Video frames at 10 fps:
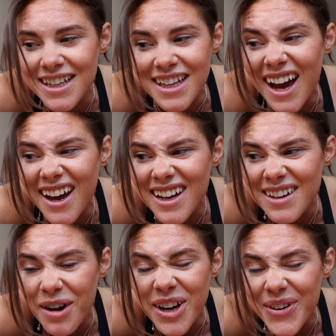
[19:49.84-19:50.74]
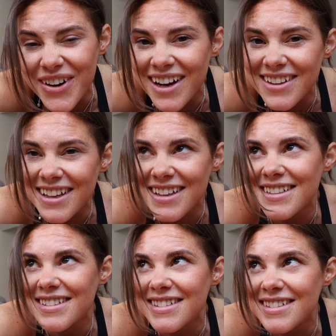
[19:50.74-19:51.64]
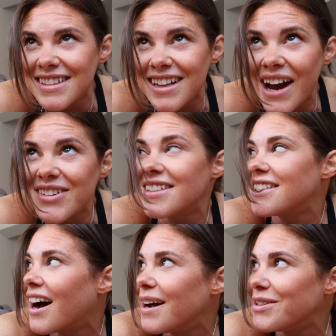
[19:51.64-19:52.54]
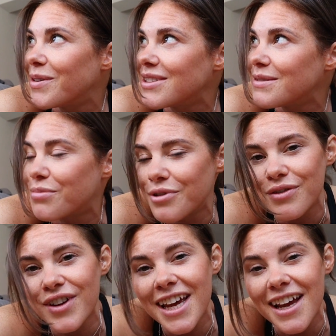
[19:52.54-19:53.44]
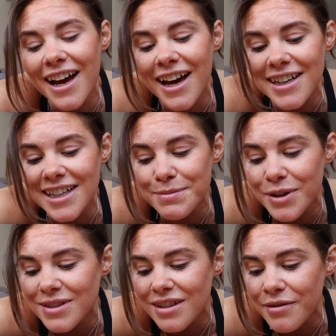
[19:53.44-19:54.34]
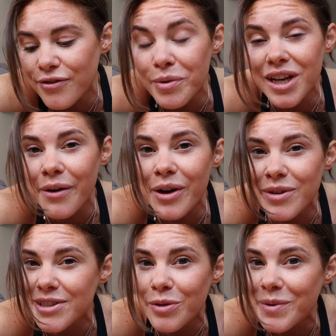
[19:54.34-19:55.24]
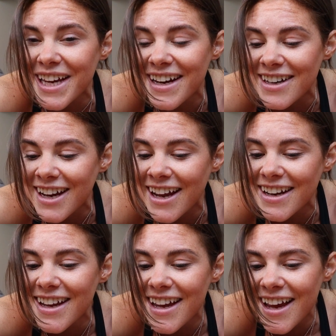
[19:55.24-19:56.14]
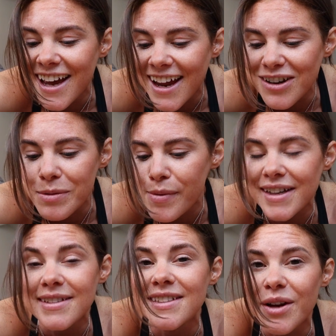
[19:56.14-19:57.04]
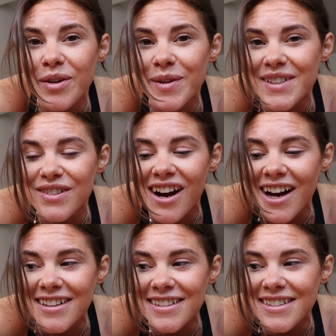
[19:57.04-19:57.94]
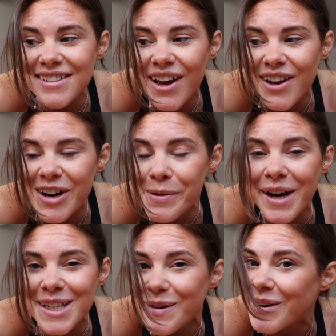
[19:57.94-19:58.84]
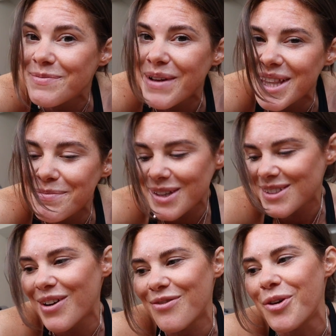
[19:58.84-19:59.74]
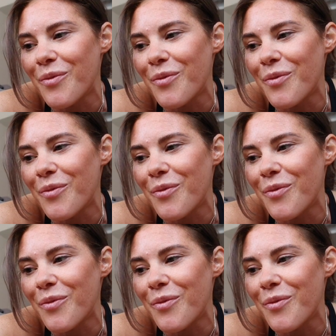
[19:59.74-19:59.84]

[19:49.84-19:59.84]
yeah, why not? I think now is the time, the weather's improving, and I suppose before we know it, winter will be here again, and it will be back to snowy wintry hikes, so I might as well make the most of the